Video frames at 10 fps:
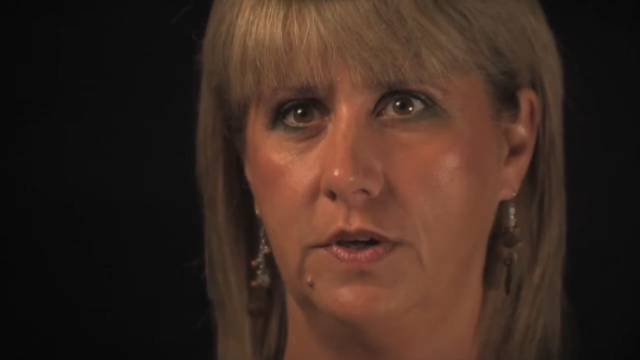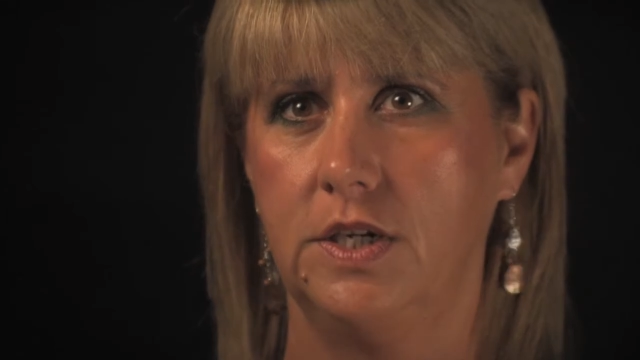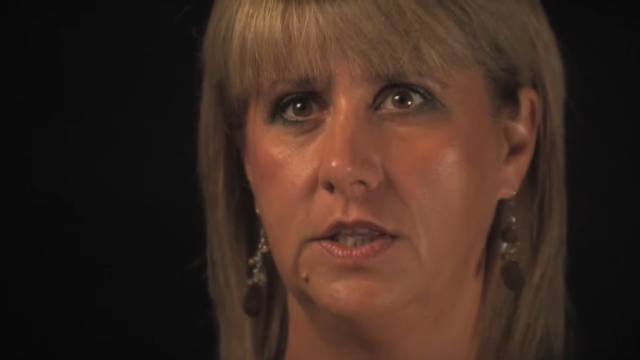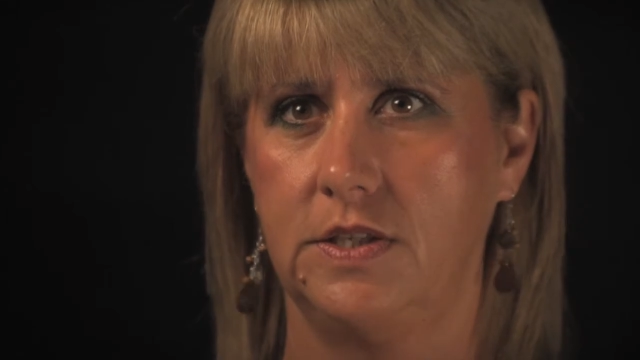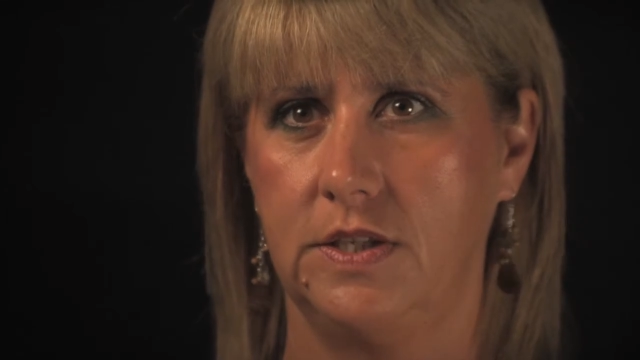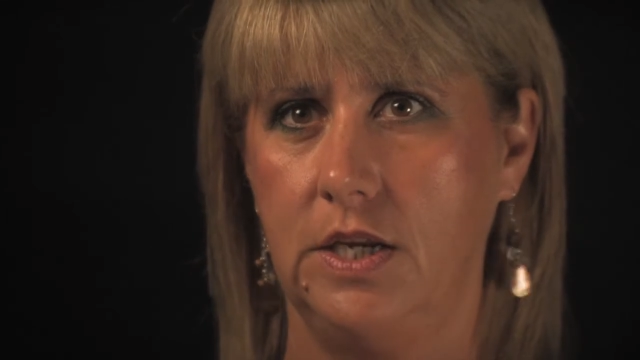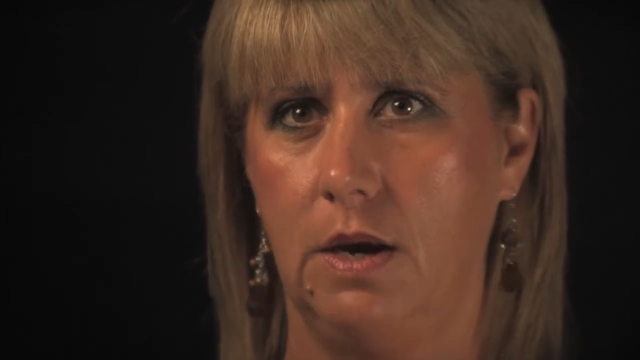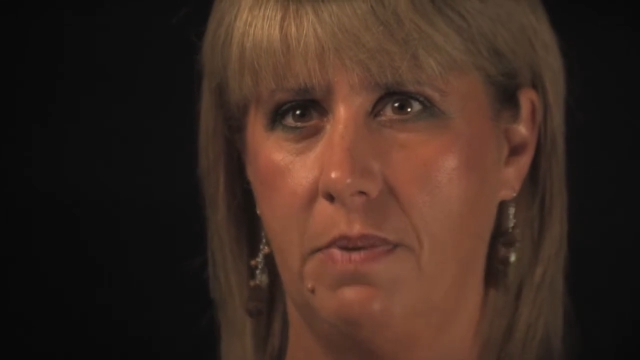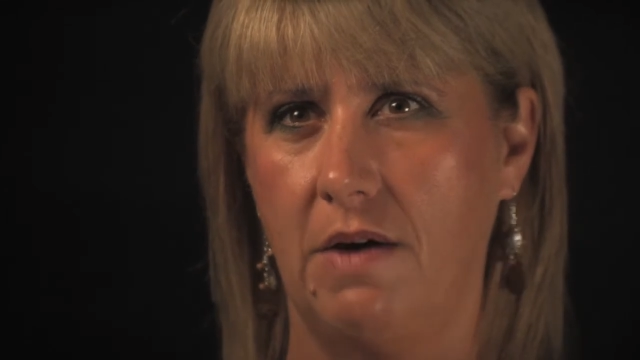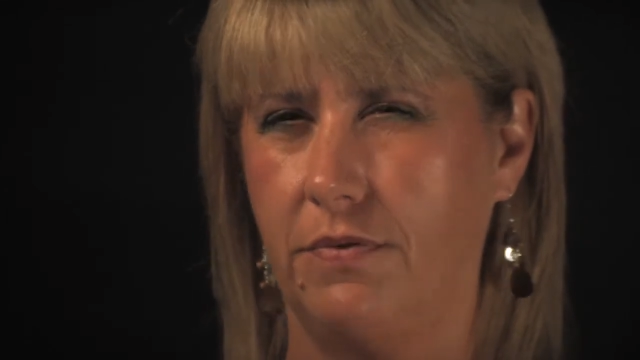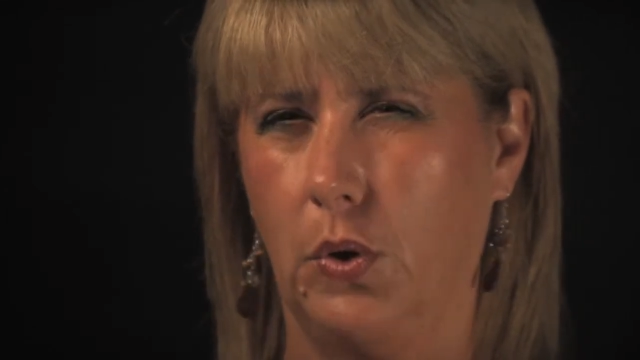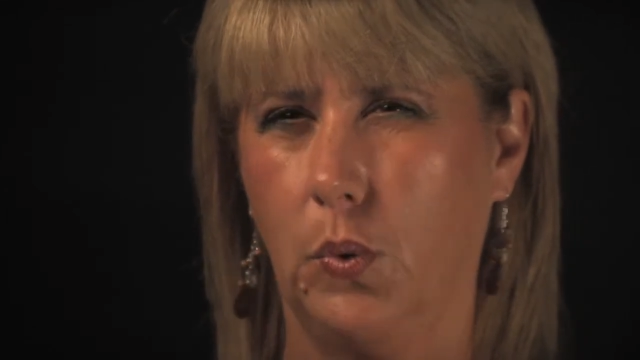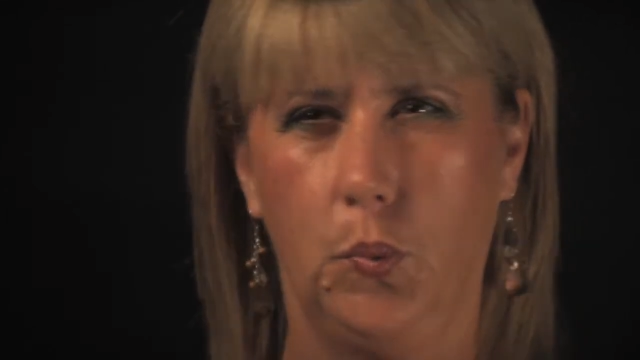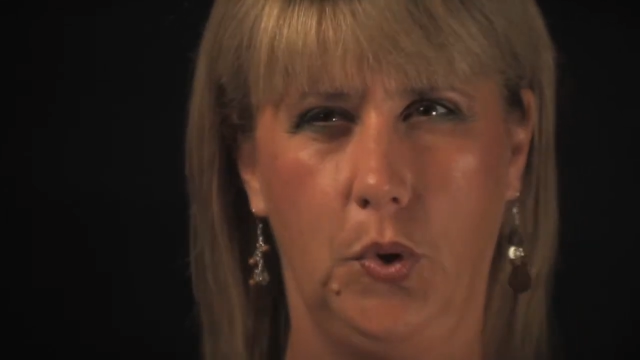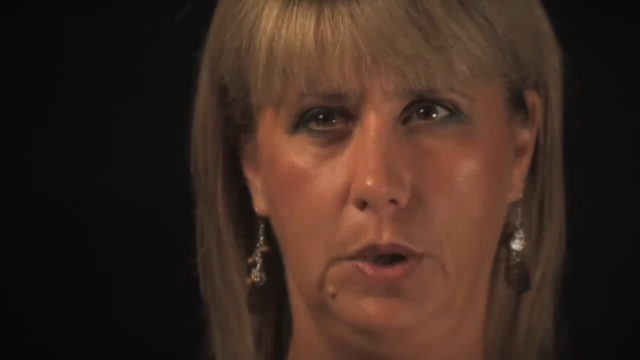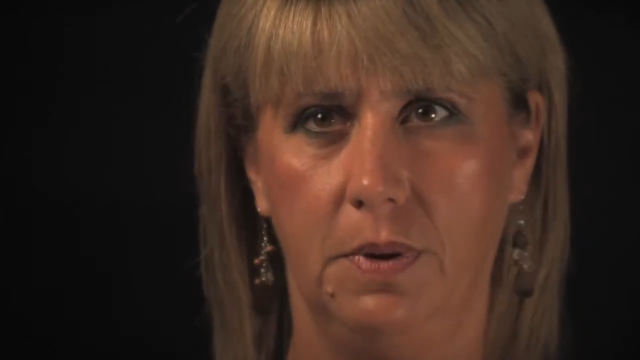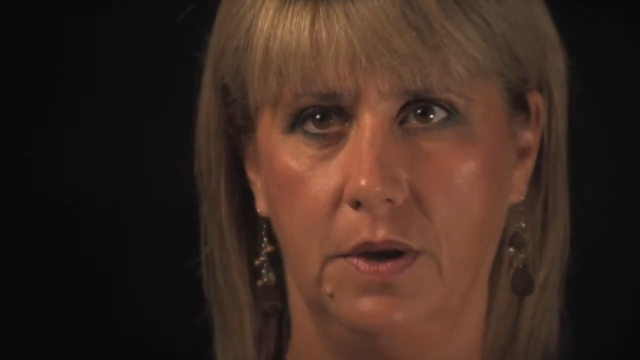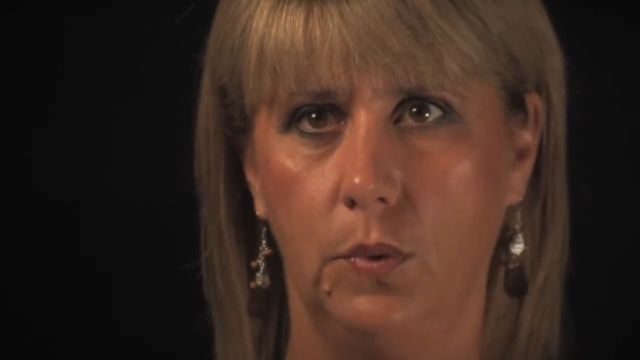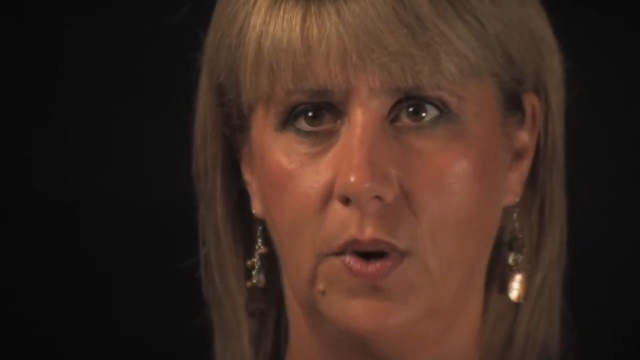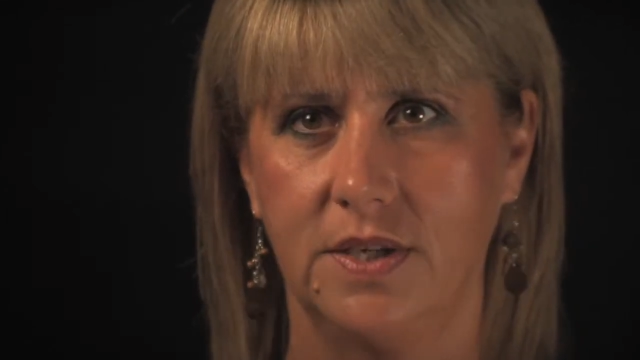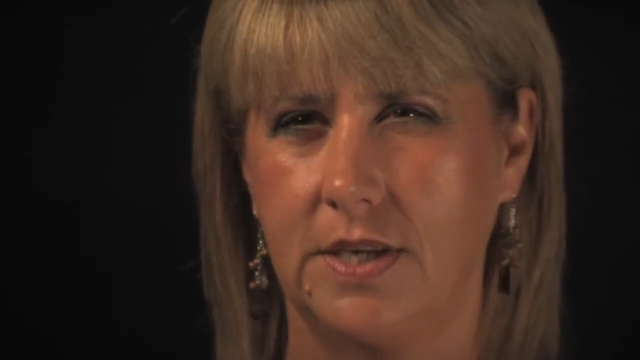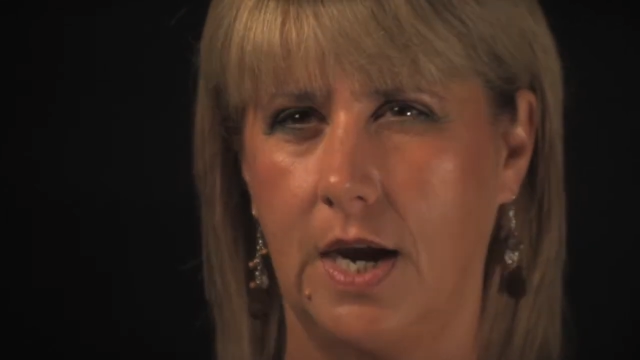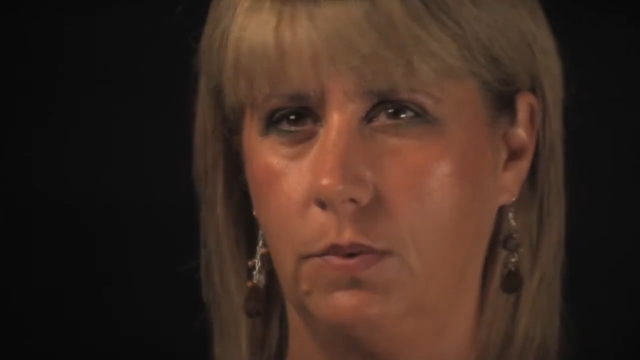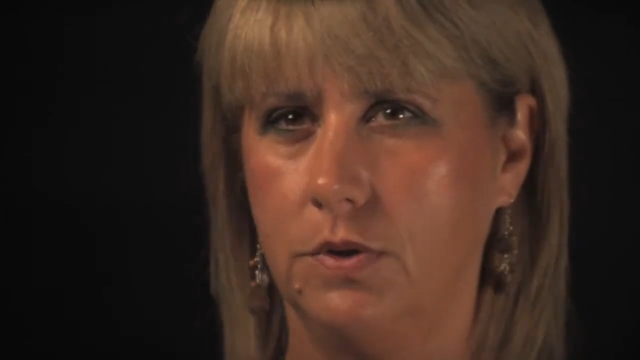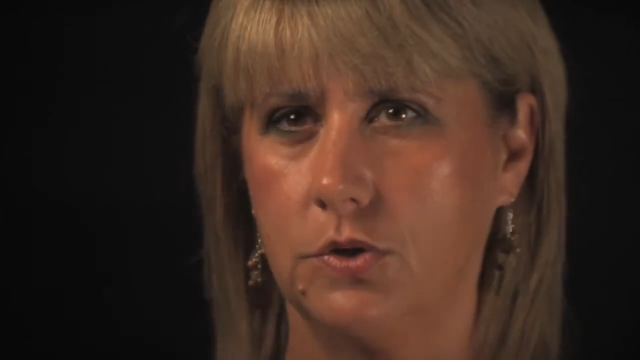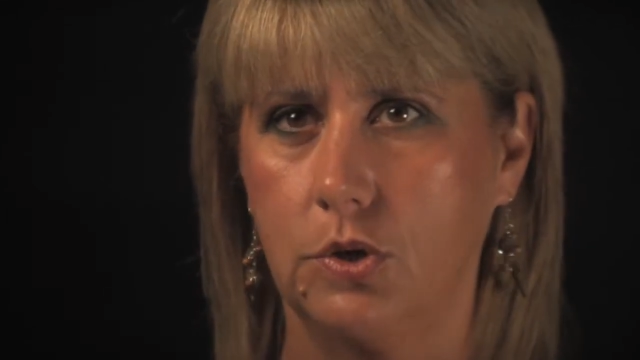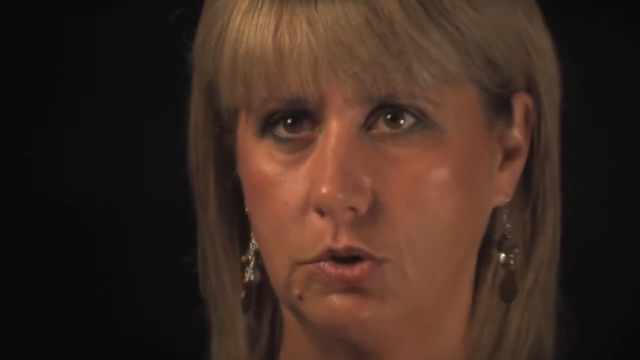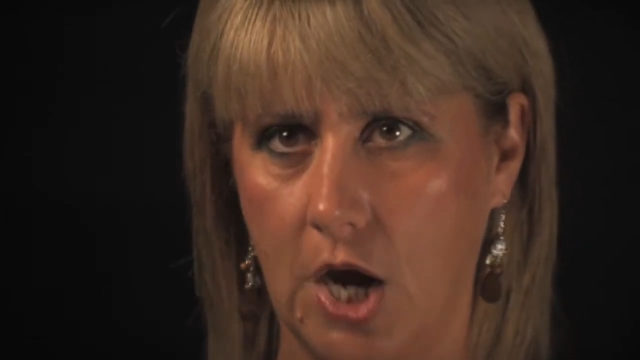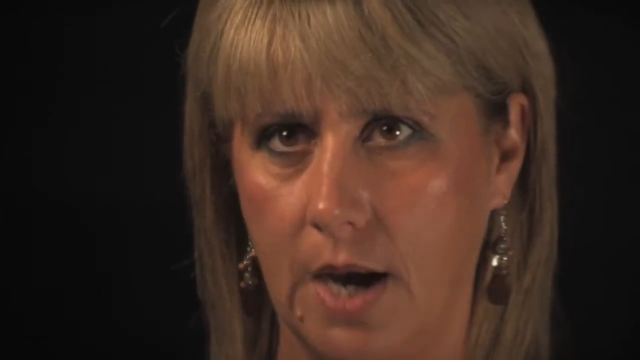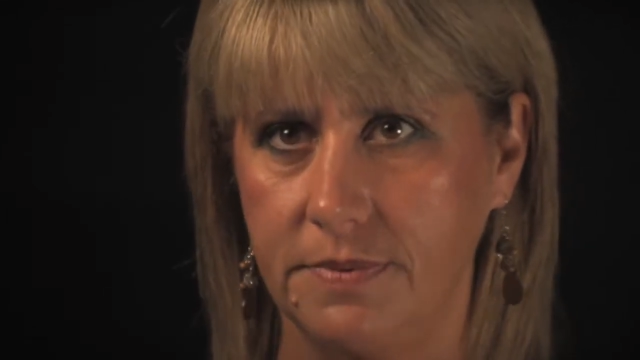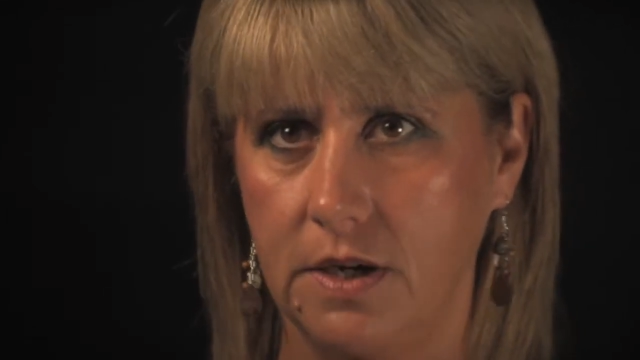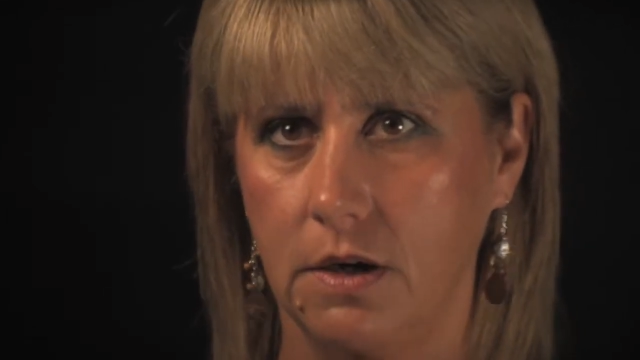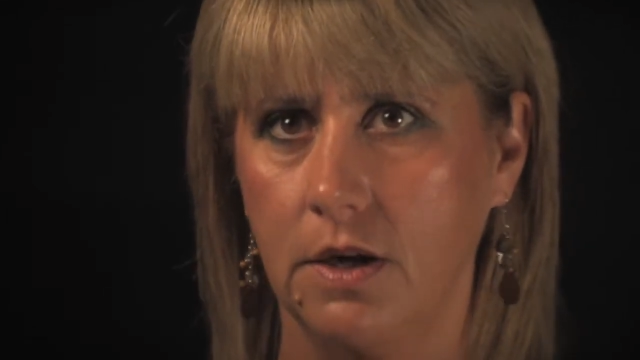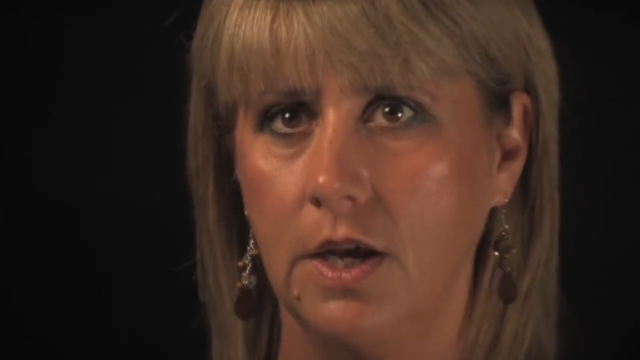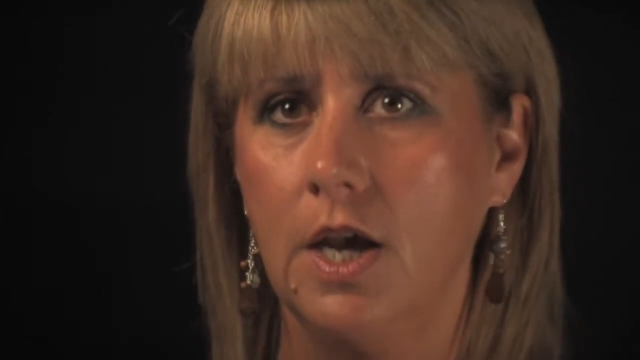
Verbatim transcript: into the city of Buffalo and rebuild the West Side when there's no jobs here.